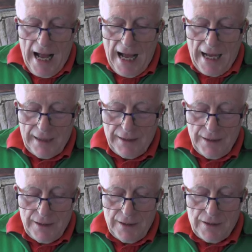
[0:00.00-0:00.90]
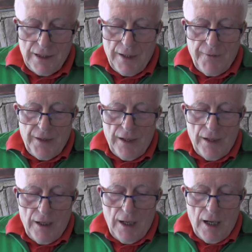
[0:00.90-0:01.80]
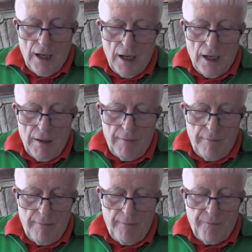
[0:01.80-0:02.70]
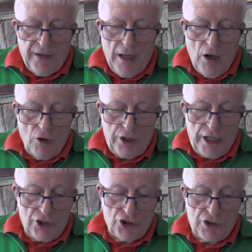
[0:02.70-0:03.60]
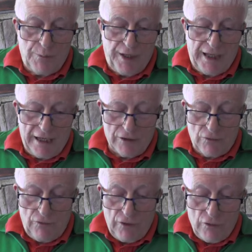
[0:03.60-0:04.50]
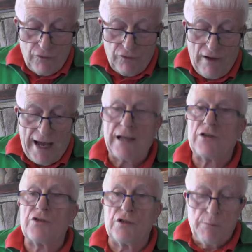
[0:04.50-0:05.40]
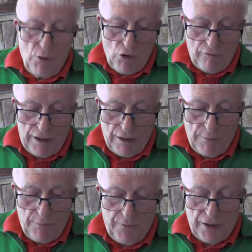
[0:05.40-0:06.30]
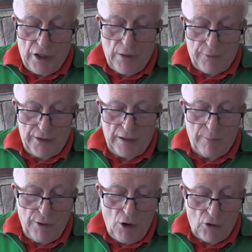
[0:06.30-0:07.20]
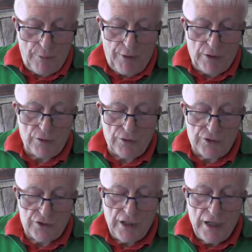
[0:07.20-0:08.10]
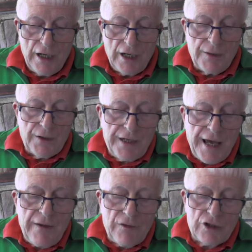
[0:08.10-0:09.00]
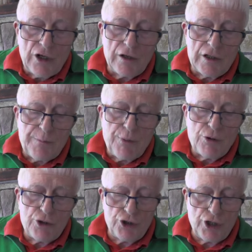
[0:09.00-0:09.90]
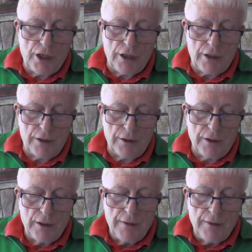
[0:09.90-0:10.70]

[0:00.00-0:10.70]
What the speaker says: And, okay, just to pick out a few facts, there's more in the accompanying blog post. The Devata is Pushan.